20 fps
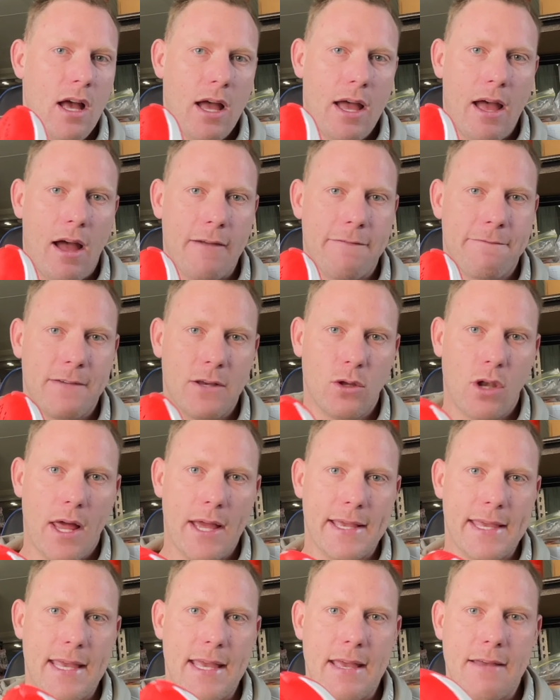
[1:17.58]
I feel
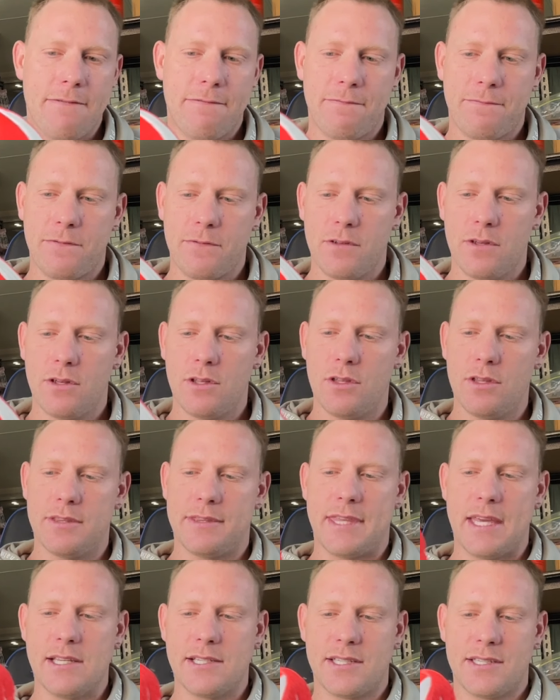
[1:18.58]
like if
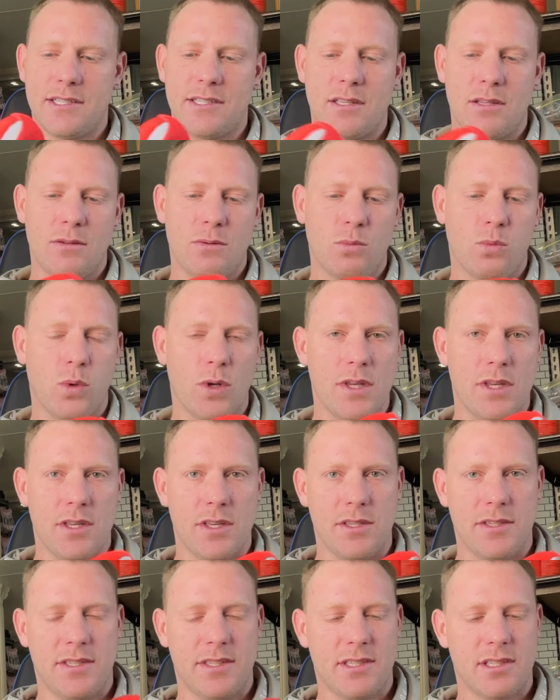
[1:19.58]
this
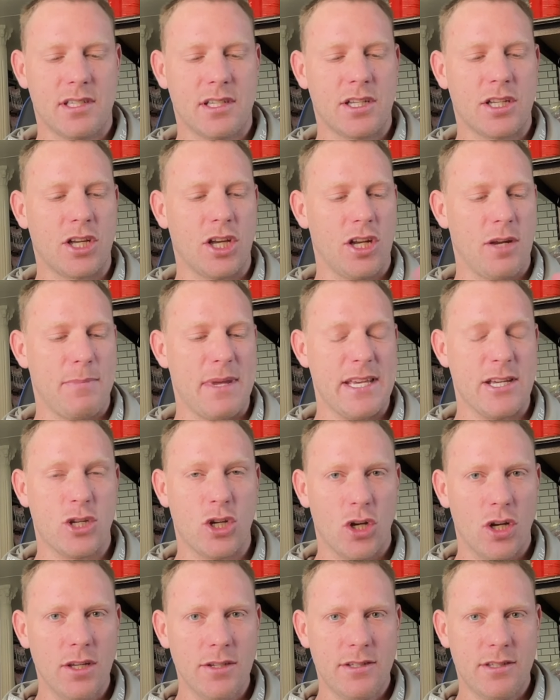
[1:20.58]
was going to be
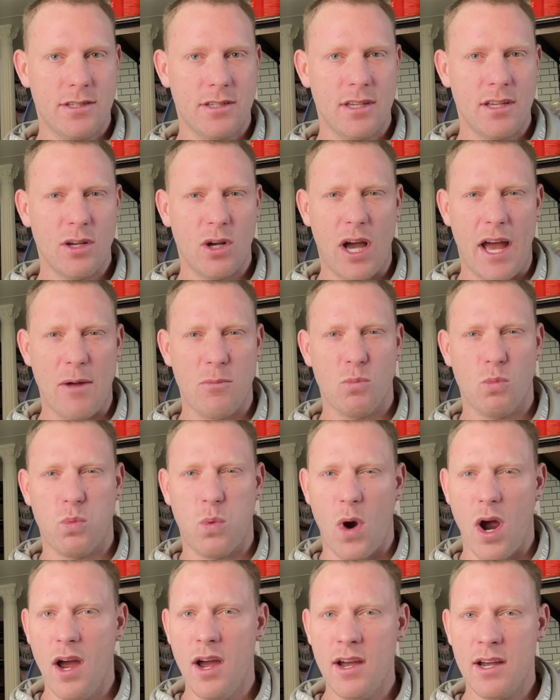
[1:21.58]
good and
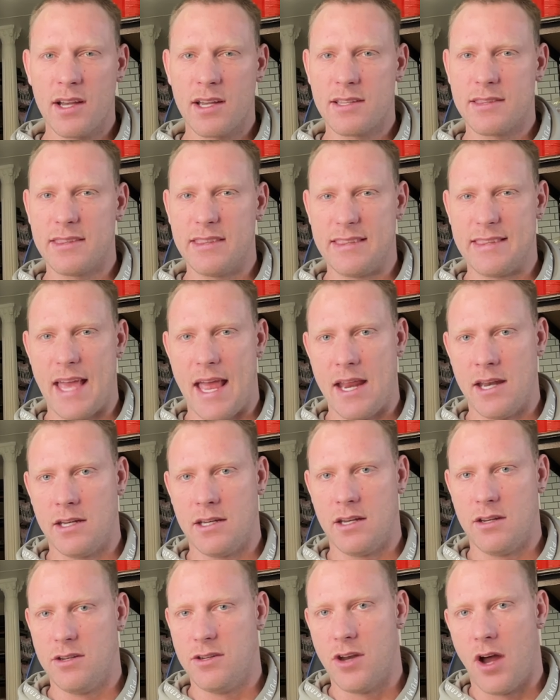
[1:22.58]
work,
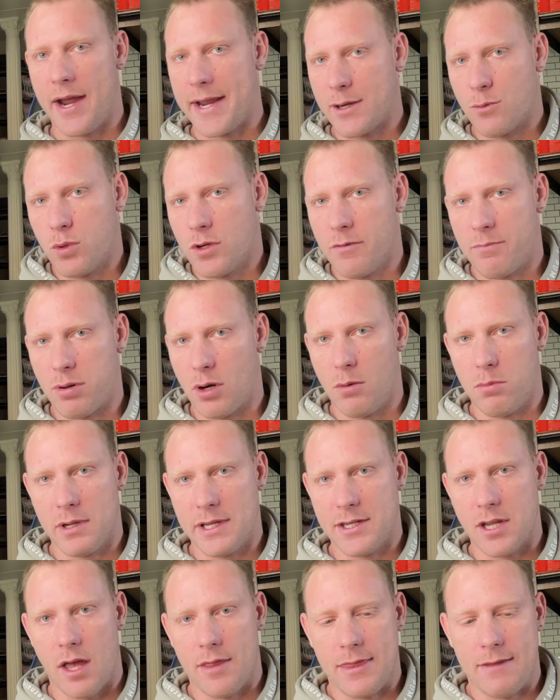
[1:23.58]
then Nike would have probably
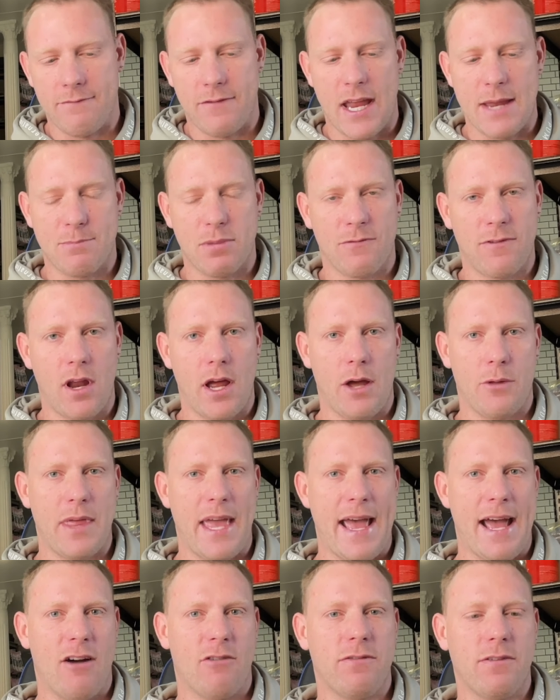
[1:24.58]
done the Vaporfly or the
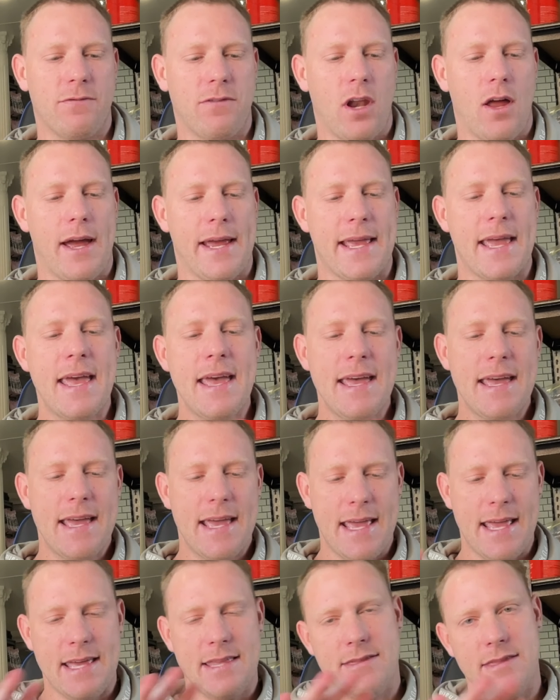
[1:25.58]
Alphafly
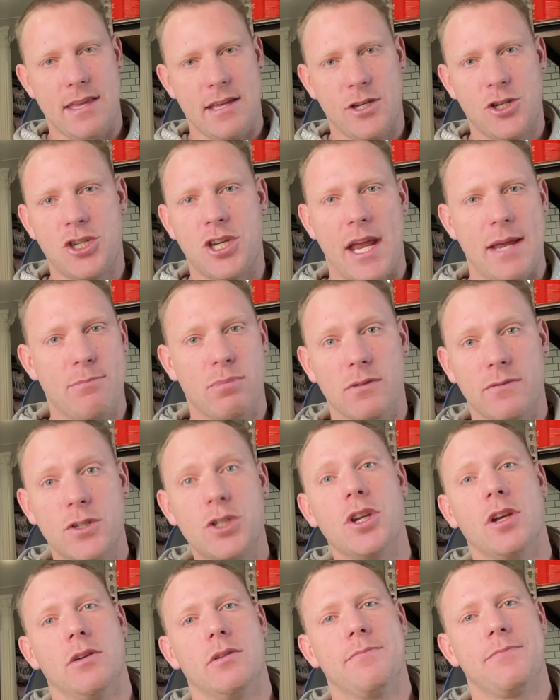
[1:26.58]
in this shape of
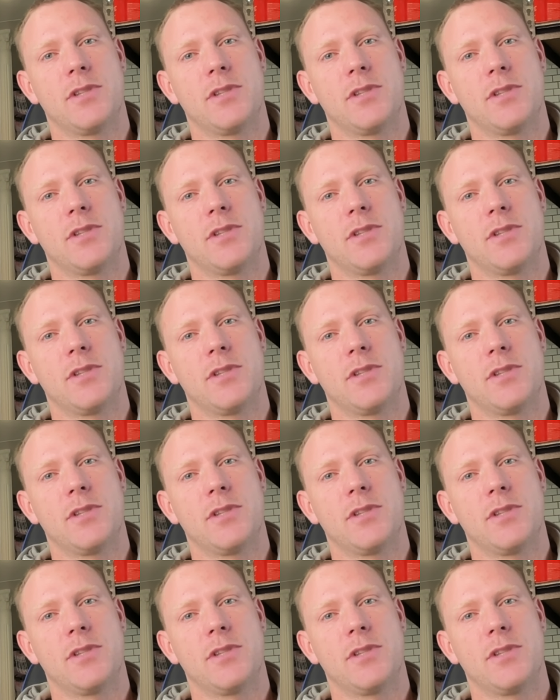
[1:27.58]
shoe.